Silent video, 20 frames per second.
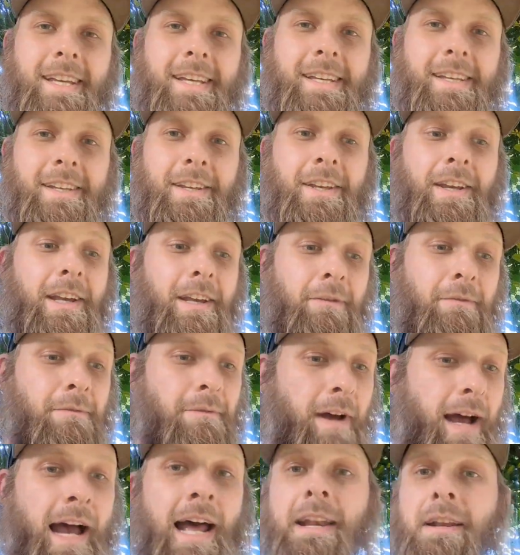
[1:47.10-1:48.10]
you can
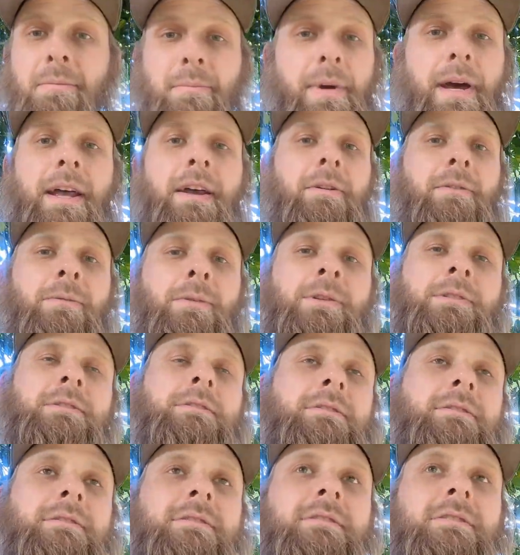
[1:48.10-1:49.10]
find a better
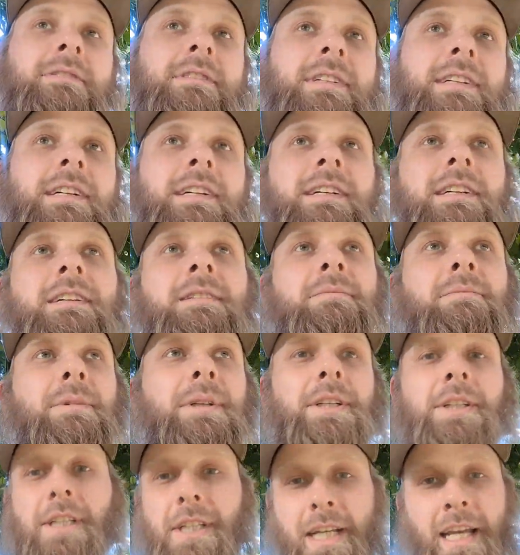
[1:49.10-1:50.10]
one
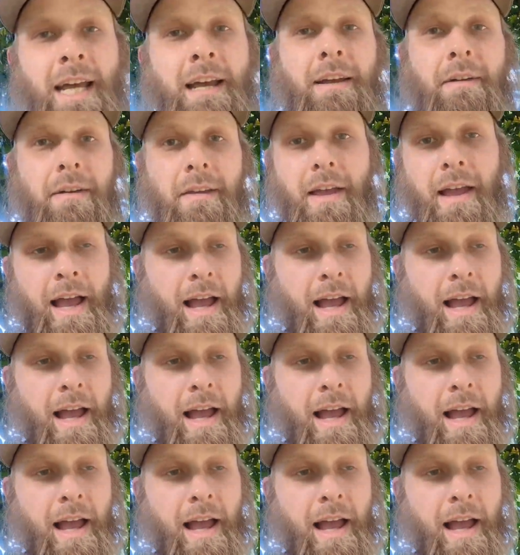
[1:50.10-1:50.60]
but you can't